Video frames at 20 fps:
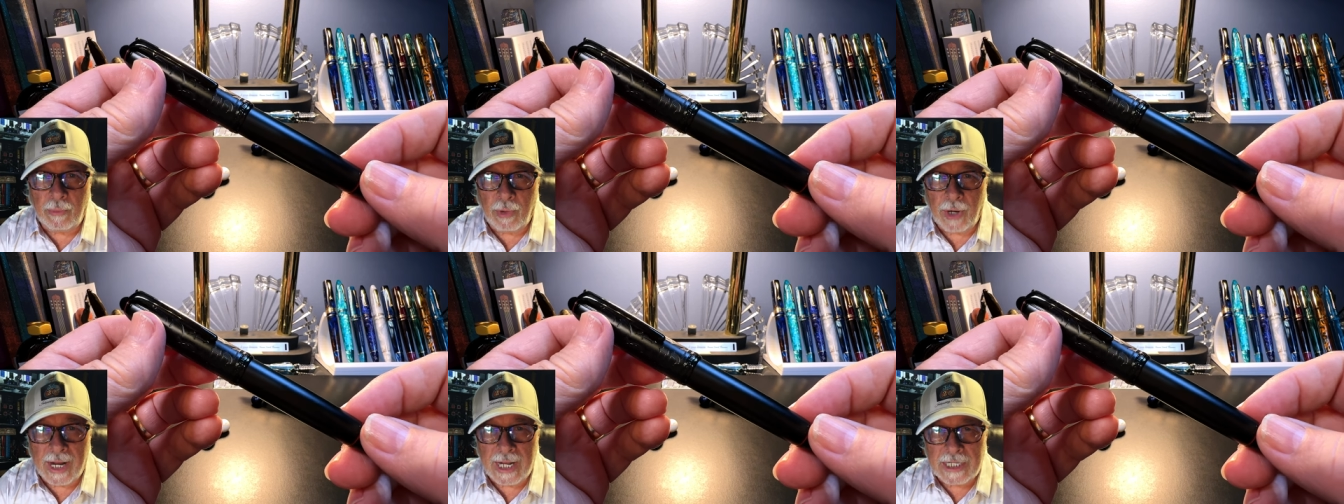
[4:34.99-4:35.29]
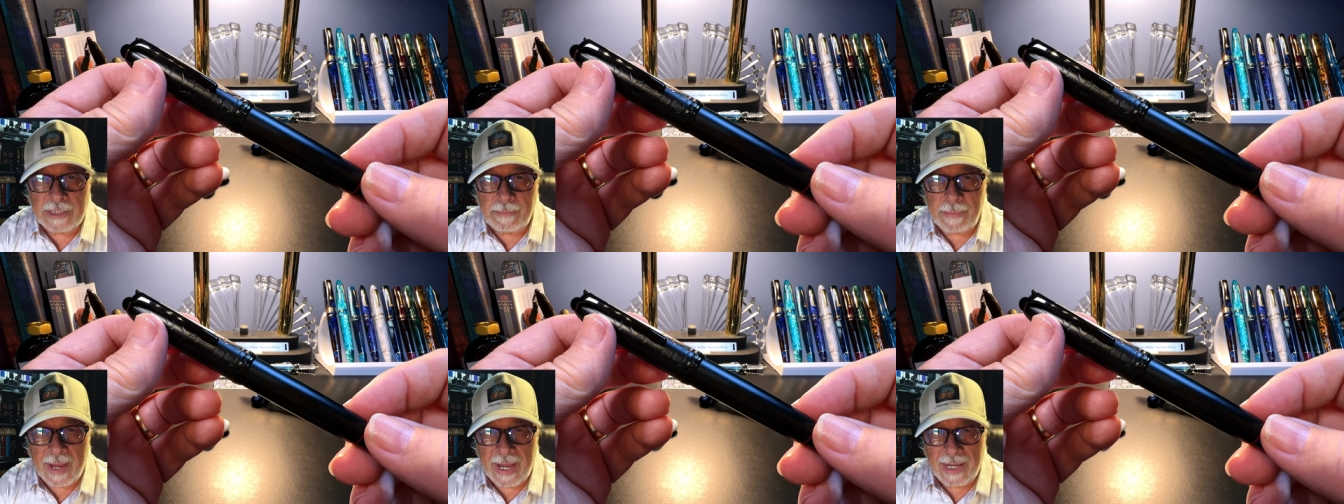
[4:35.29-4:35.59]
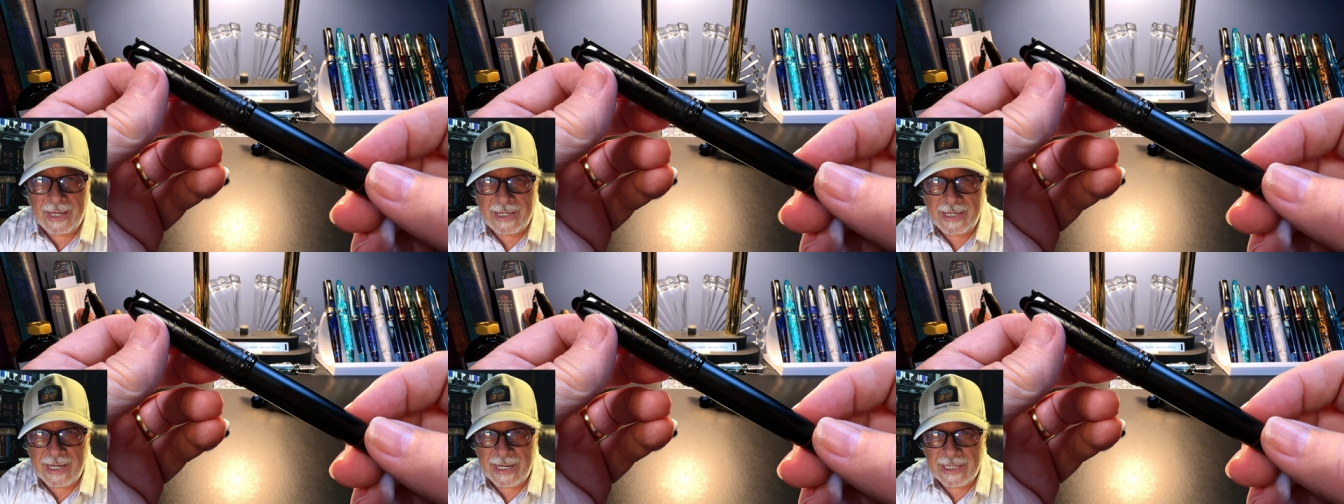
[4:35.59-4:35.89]
brass
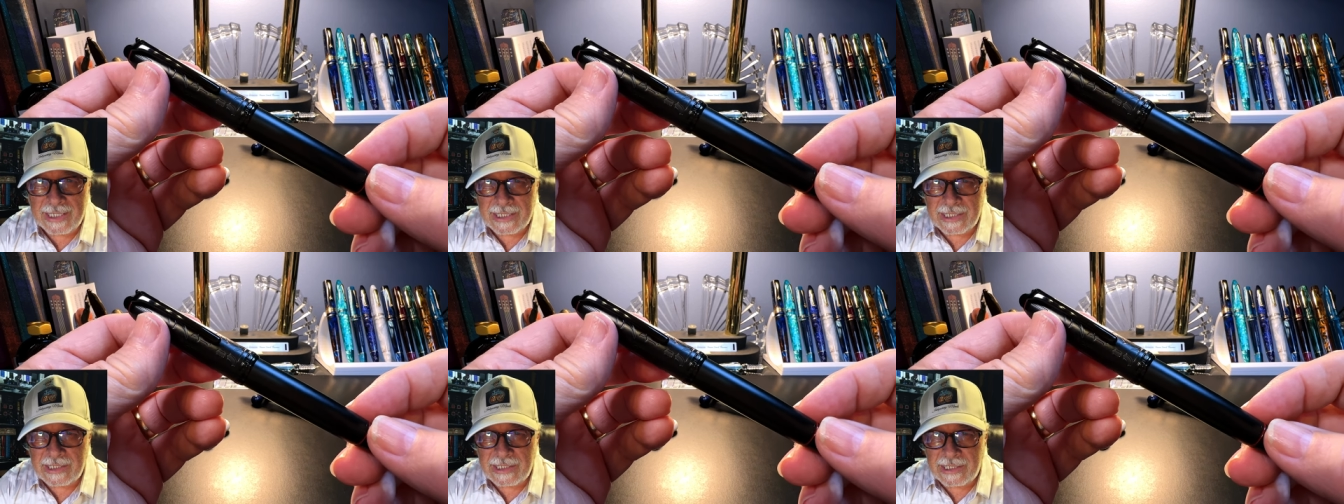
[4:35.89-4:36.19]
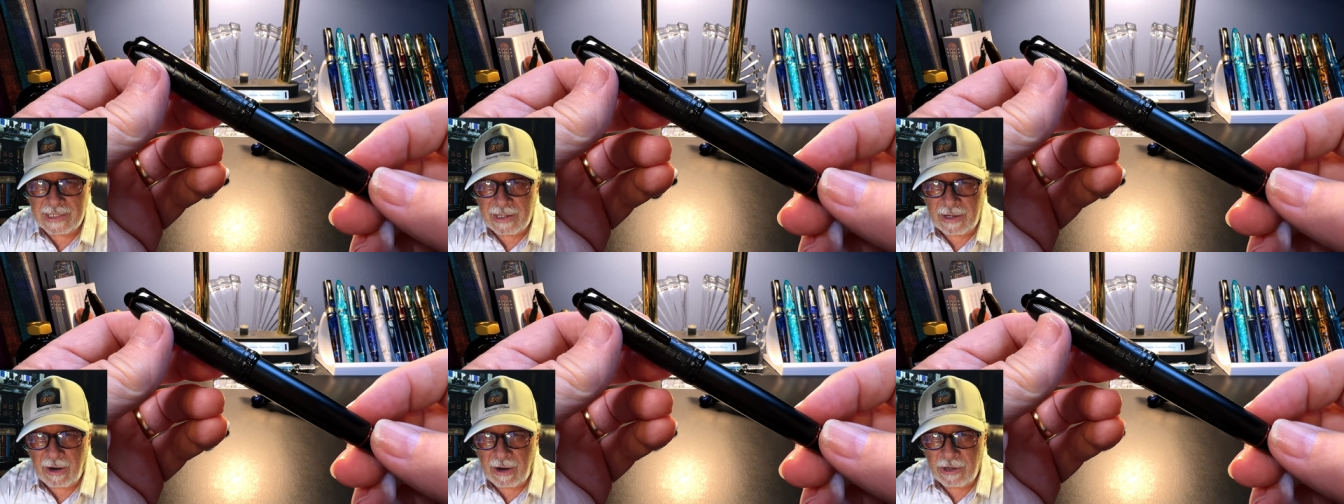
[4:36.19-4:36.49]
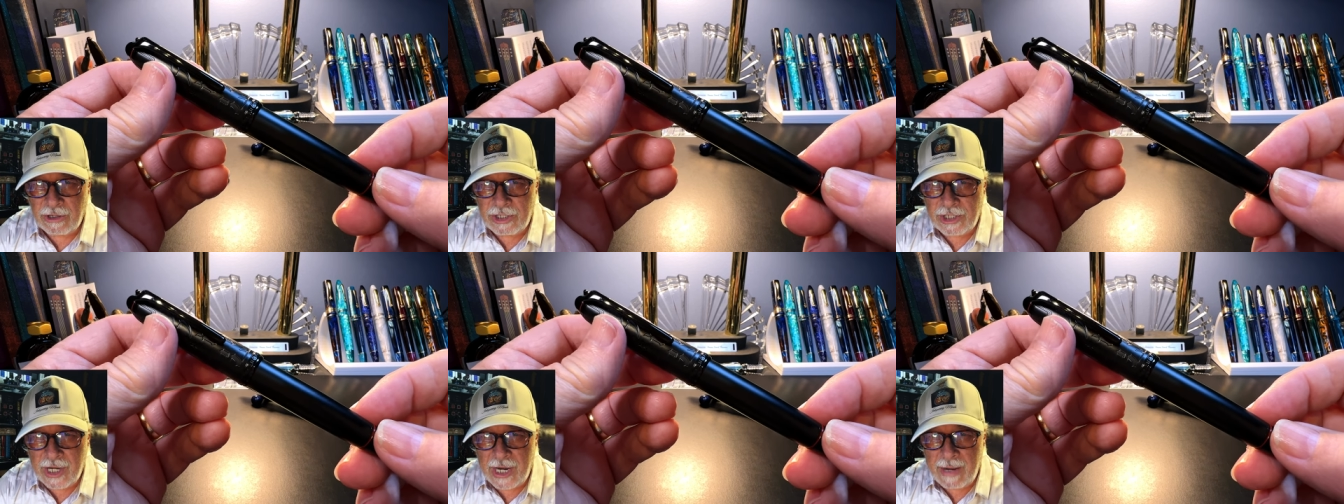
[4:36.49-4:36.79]
pen is a
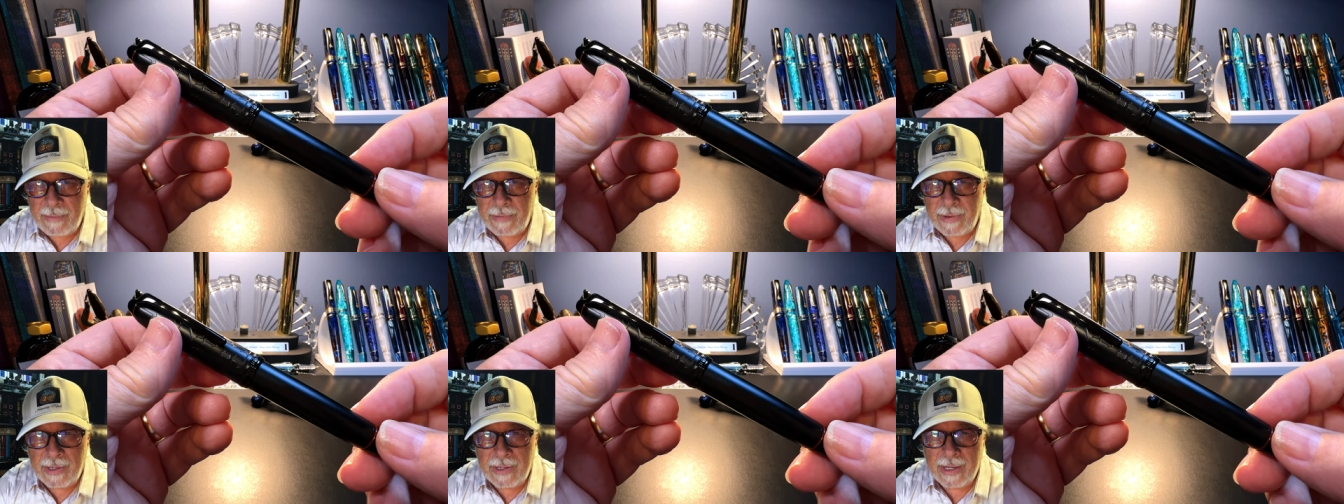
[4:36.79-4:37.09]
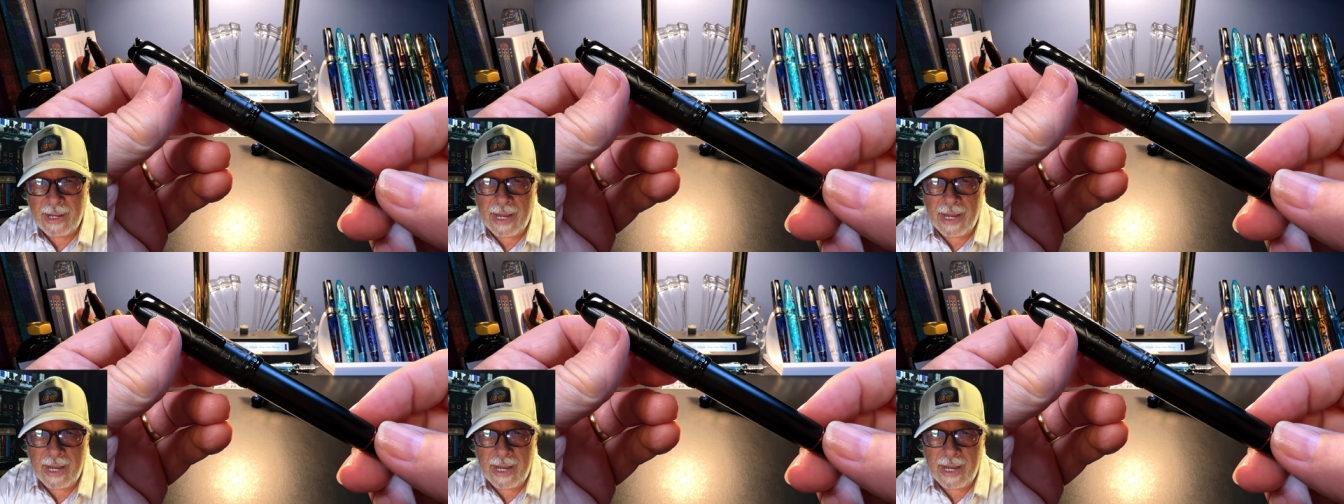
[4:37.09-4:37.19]
cigar shape,